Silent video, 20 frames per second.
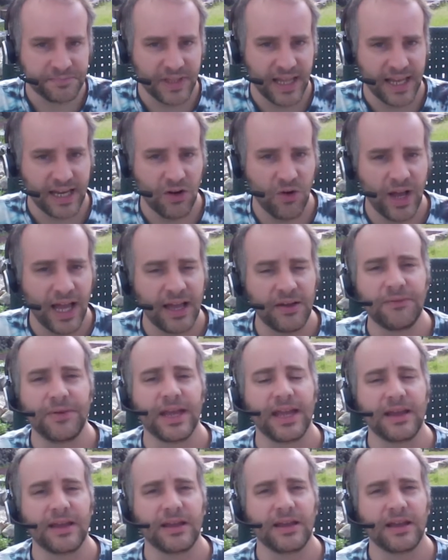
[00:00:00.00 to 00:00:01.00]
They don't have
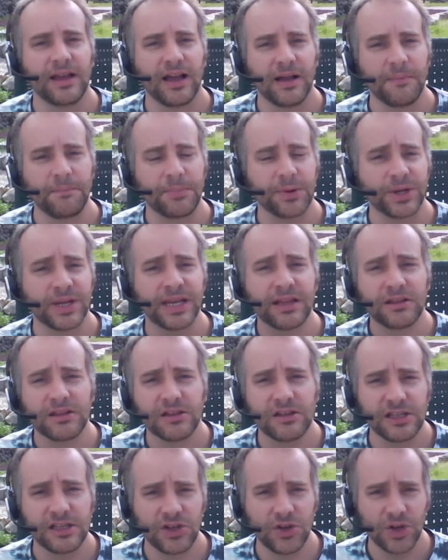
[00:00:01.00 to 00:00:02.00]
a
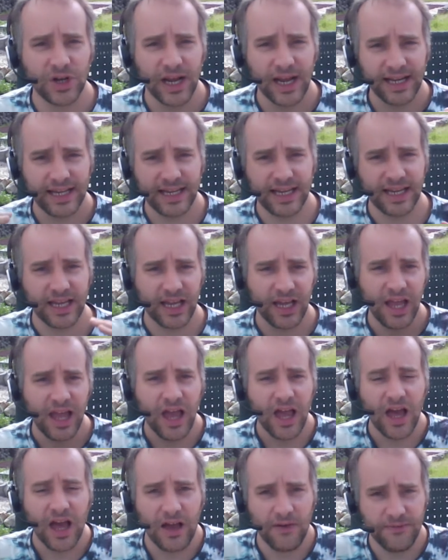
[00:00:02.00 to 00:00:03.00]
particularly good idea
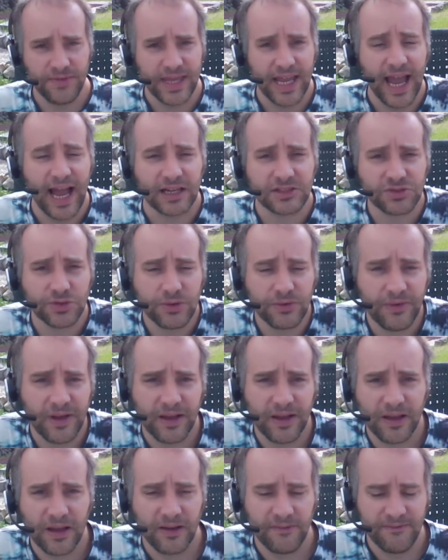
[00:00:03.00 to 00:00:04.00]
of the actual
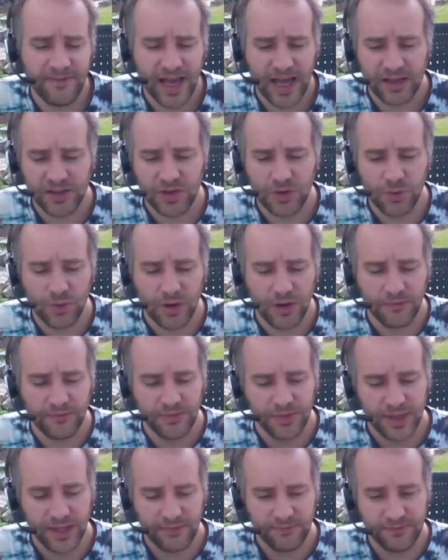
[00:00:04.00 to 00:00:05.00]
value
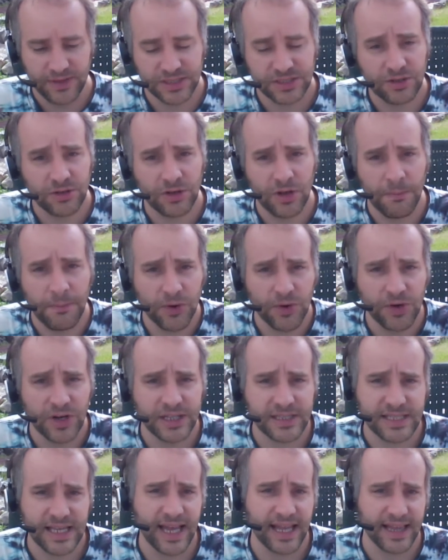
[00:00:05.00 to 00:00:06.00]
of the physical
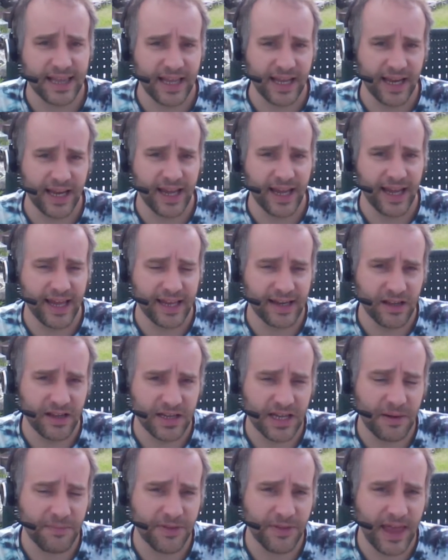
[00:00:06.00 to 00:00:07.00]
components, and
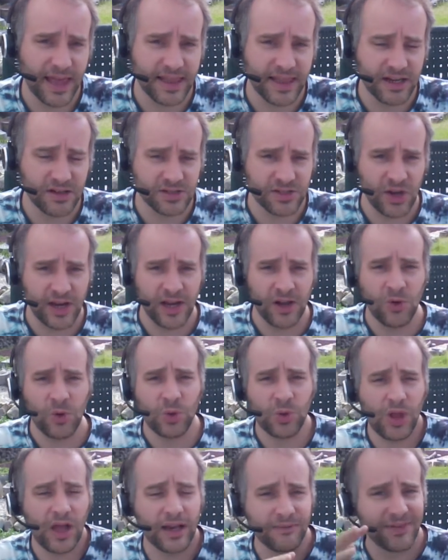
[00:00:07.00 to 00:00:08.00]
on top of that, there's a
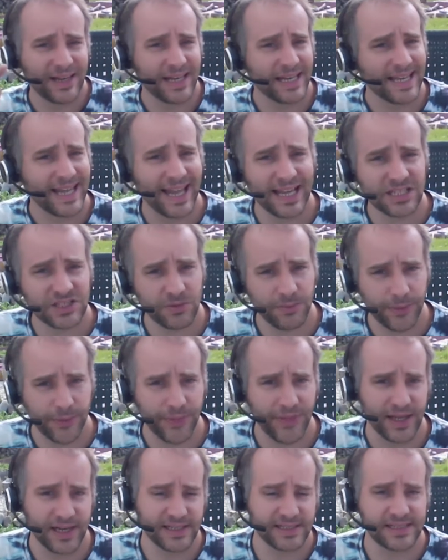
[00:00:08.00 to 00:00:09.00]
whole lot of intangible
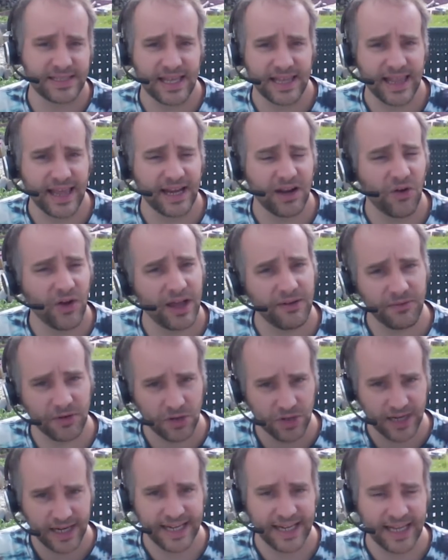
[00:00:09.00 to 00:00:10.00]
things that they don't have a
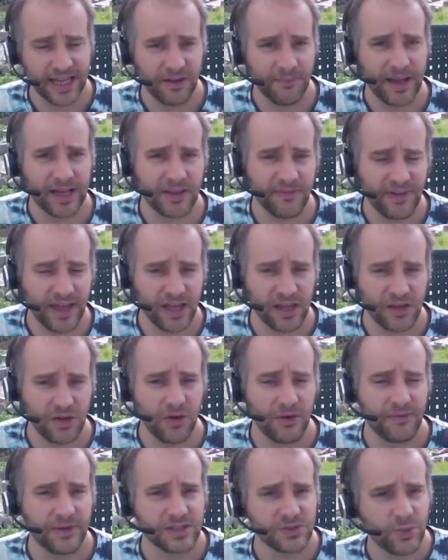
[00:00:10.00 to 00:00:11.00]
good idea about the
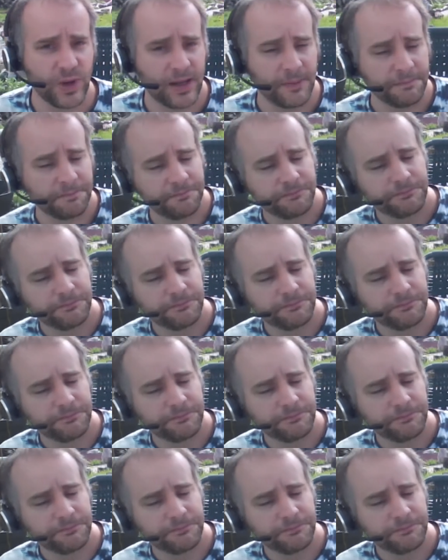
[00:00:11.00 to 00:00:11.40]
value of as well.